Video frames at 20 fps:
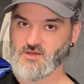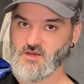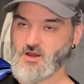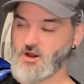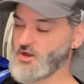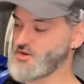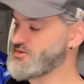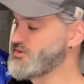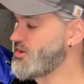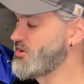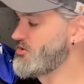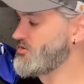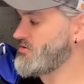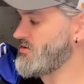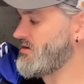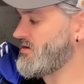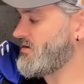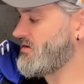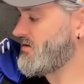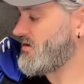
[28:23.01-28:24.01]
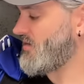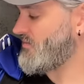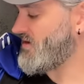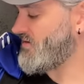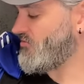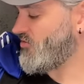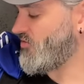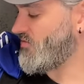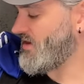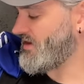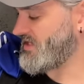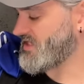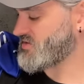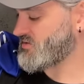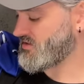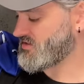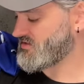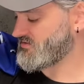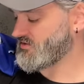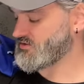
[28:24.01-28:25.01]
I know a bit more about this
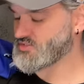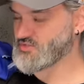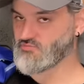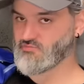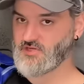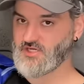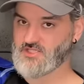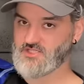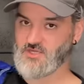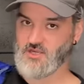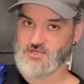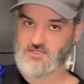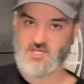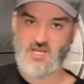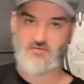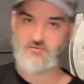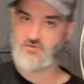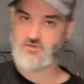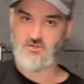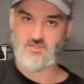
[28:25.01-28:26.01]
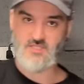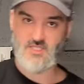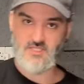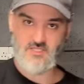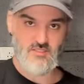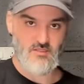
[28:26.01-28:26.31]
one because I've done some research. Haven't looked into